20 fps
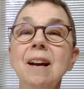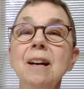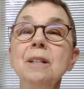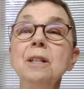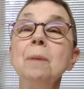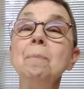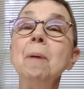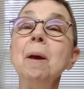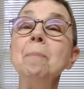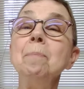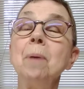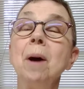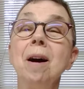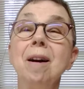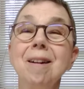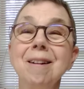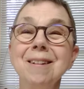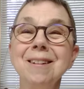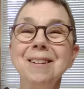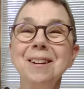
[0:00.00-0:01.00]
to be
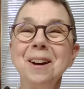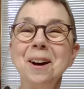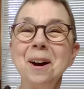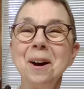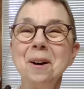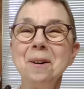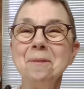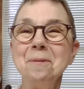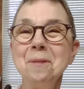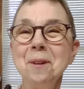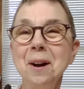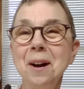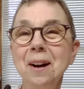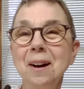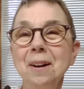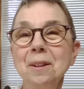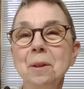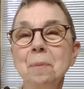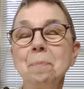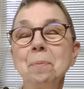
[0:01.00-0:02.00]
part of
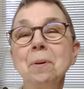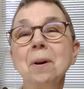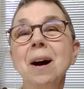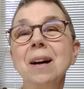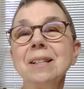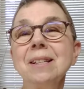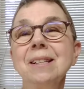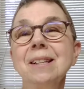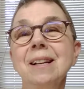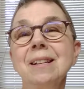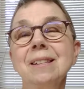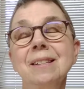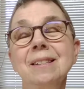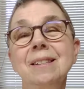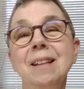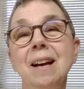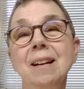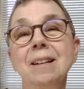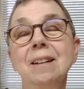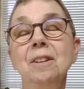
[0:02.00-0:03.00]
the process
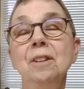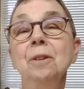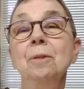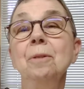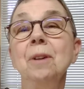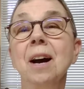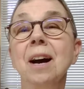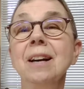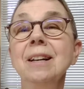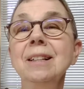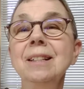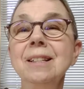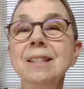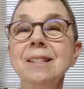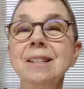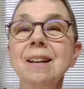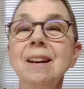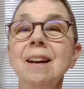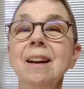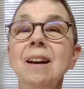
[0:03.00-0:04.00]
that
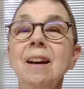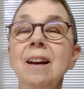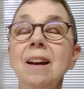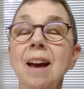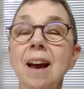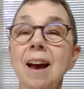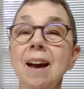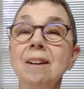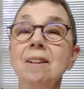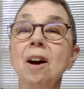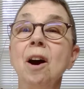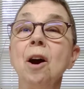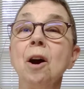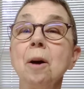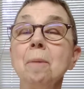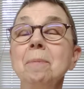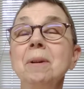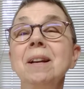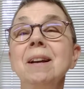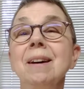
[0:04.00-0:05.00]
unites and
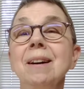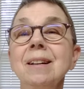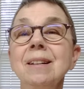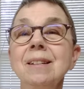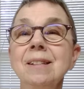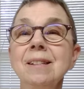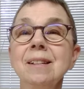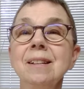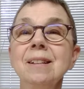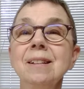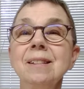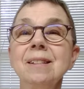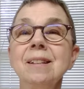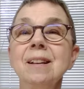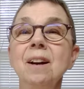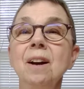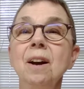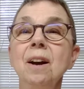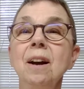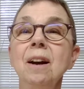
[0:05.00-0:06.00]
harmonizes
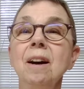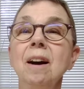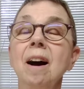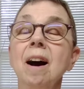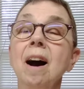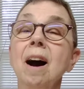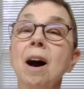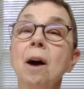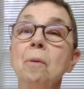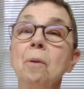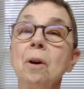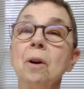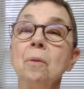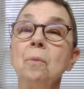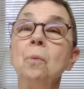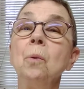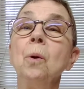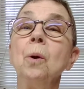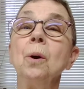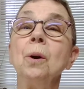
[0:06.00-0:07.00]
our
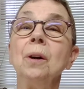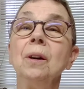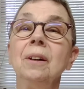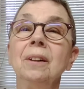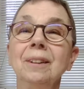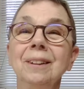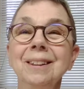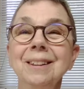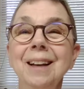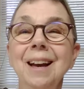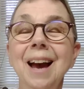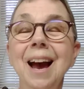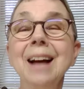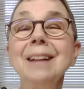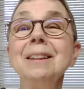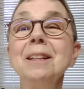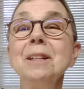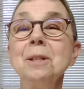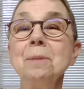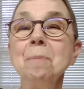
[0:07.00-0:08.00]
world
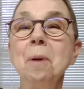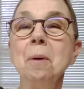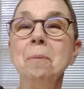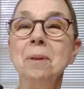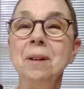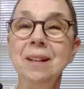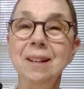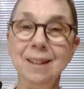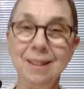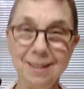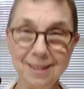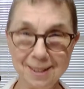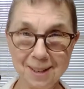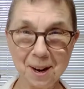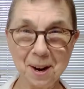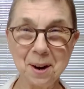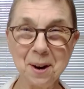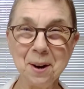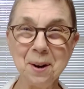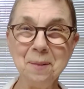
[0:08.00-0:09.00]
at this moment in
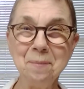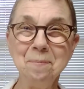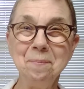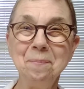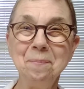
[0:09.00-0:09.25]
time.